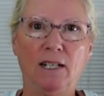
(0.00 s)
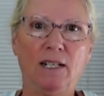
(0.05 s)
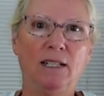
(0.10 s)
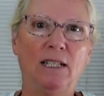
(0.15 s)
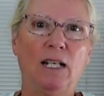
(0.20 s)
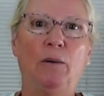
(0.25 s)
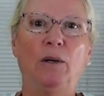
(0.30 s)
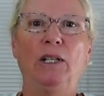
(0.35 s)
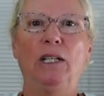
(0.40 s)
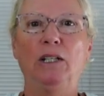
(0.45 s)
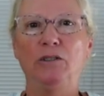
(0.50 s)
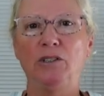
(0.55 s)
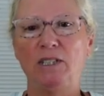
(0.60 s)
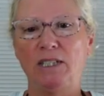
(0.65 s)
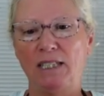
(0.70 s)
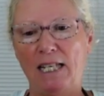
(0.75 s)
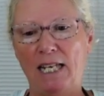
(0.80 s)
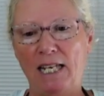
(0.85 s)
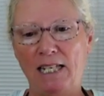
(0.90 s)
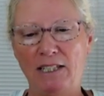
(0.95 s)
that we lose
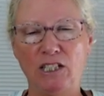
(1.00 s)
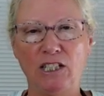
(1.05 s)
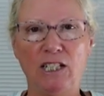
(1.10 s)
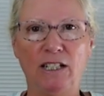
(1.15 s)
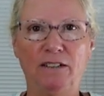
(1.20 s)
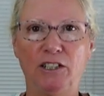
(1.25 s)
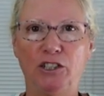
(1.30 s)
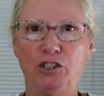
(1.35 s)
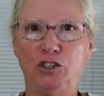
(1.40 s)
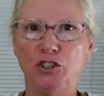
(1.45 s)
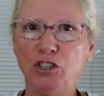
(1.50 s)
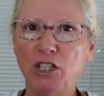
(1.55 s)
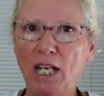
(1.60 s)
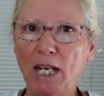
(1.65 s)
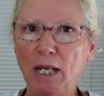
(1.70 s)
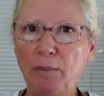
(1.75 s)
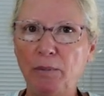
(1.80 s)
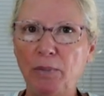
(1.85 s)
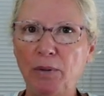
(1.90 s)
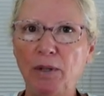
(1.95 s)
the exterior
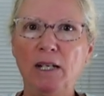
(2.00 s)
shape,